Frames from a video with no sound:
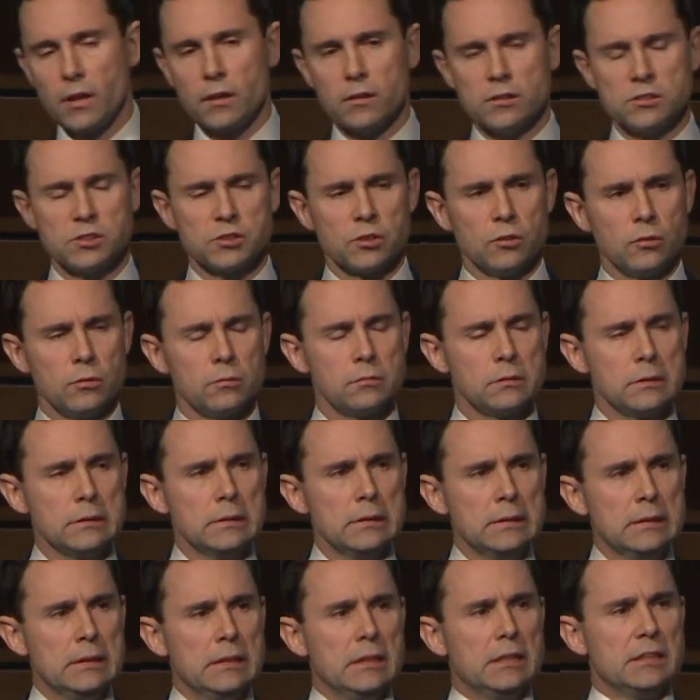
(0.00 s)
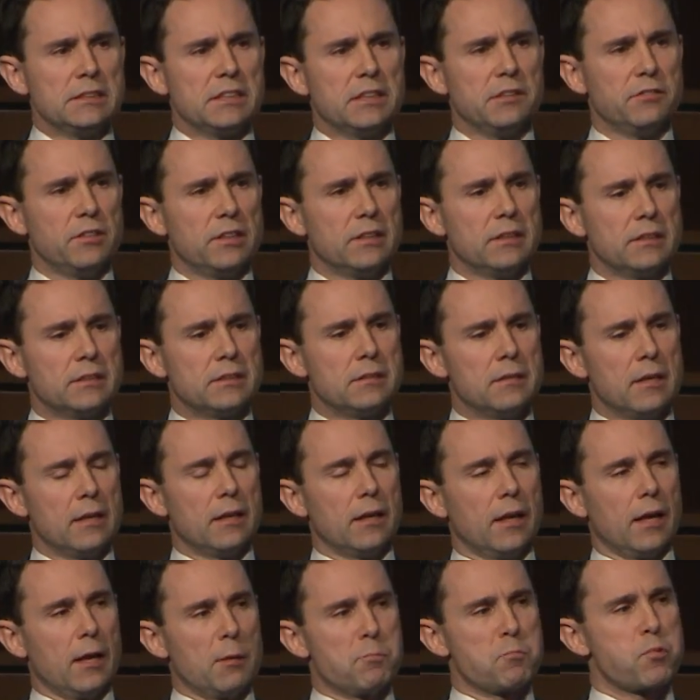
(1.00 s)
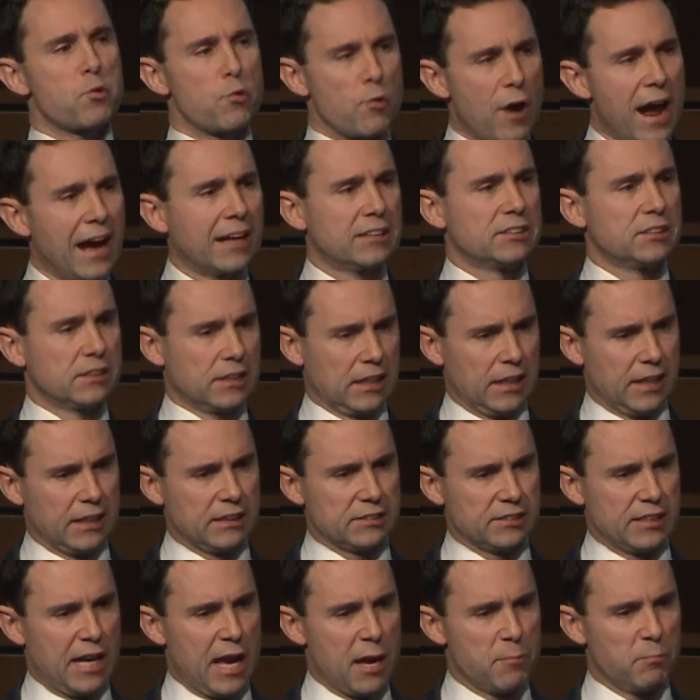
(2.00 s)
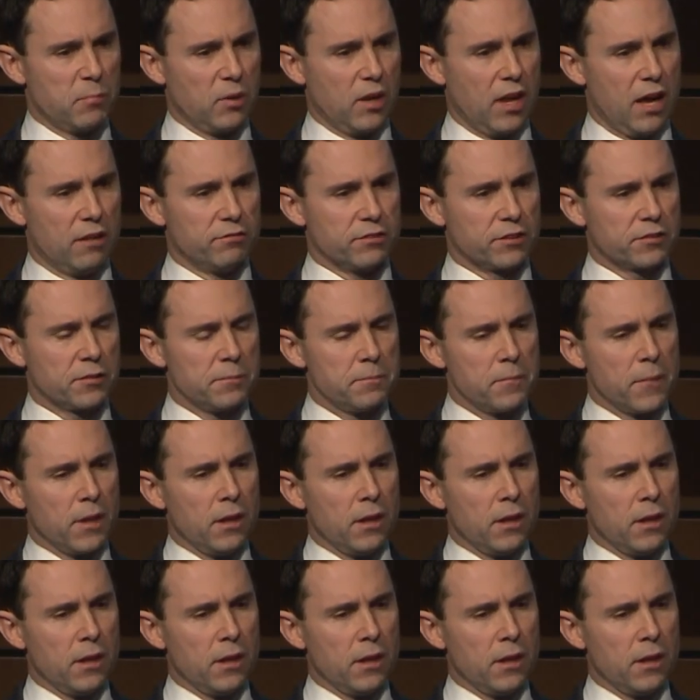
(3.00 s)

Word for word: So, to give you a a practical example of it.